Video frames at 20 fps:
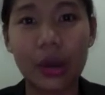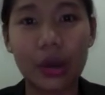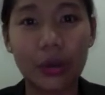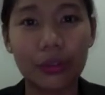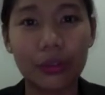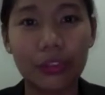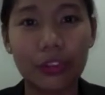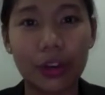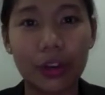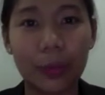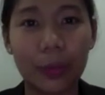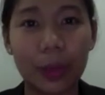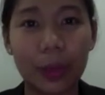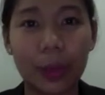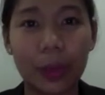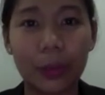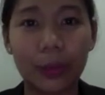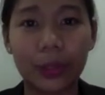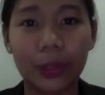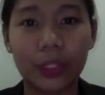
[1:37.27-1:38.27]

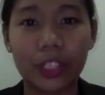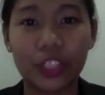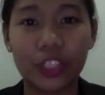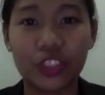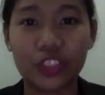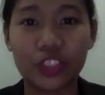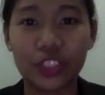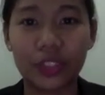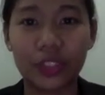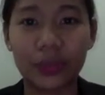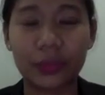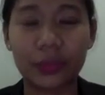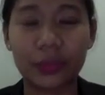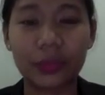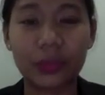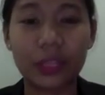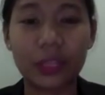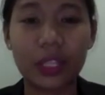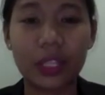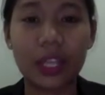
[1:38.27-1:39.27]
overpopulation,
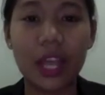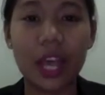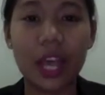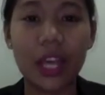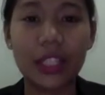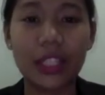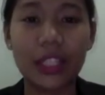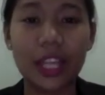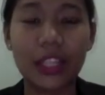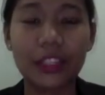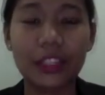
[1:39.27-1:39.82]
and